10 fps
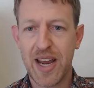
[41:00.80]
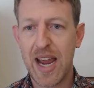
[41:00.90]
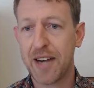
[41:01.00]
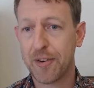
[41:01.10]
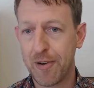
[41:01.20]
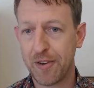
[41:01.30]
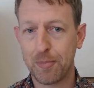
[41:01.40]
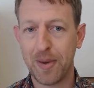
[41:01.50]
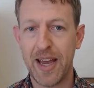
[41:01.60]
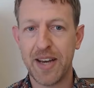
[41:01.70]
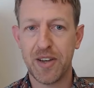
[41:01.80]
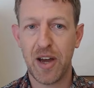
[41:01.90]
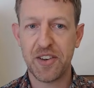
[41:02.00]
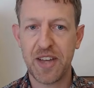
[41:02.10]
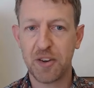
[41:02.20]
had Chris played
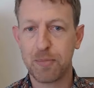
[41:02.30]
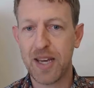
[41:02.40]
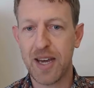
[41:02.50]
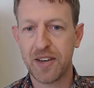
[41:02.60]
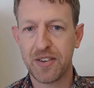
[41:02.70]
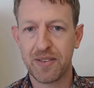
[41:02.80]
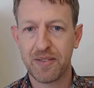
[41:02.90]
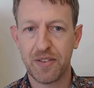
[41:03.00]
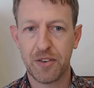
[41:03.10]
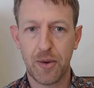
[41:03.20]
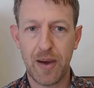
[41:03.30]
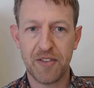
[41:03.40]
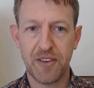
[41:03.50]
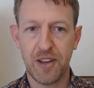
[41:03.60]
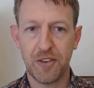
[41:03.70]
knight takes b8. So
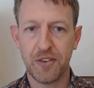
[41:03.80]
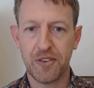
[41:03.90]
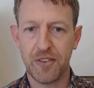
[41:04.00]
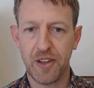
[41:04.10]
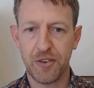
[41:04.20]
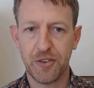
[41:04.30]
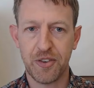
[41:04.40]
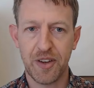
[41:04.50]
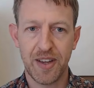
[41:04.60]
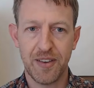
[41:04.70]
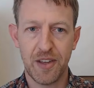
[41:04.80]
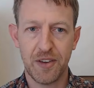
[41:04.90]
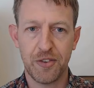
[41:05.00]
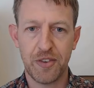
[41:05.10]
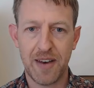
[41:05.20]
after this,
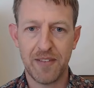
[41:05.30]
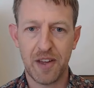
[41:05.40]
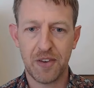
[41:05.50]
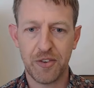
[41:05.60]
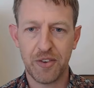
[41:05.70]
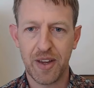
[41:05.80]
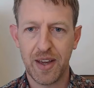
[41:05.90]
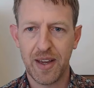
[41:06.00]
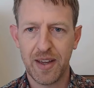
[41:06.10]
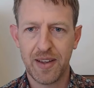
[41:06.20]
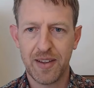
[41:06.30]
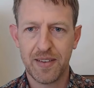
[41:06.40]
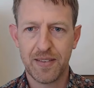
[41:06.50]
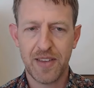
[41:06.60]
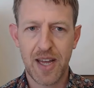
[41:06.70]
and this,
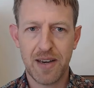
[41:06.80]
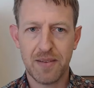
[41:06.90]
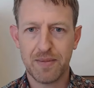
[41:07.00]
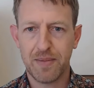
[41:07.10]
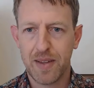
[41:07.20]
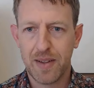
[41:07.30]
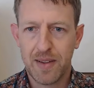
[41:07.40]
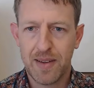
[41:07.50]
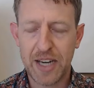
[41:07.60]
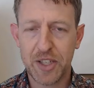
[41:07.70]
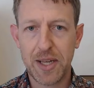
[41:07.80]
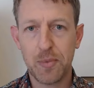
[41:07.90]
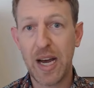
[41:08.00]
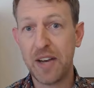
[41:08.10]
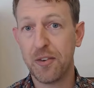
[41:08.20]
then actually
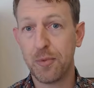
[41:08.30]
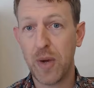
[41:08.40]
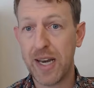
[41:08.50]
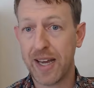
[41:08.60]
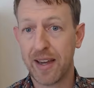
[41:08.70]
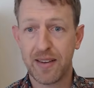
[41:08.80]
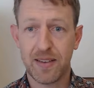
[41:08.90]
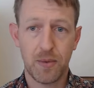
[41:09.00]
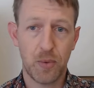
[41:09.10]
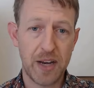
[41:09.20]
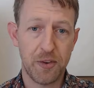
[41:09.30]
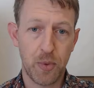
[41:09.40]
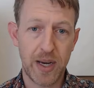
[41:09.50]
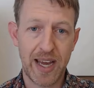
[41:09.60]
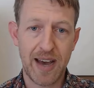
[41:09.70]
white is winning. White is
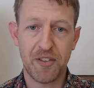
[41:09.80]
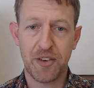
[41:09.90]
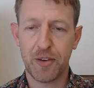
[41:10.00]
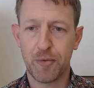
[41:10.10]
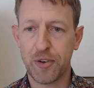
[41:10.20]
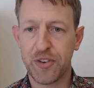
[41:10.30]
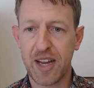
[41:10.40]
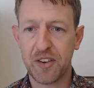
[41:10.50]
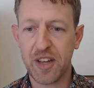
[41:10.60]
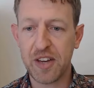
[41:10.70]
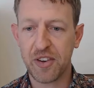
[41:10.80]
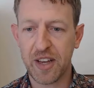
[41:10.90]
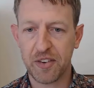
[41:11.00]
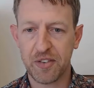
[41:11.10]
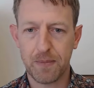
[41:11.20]
winning after rook takes
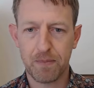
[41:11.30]
e6.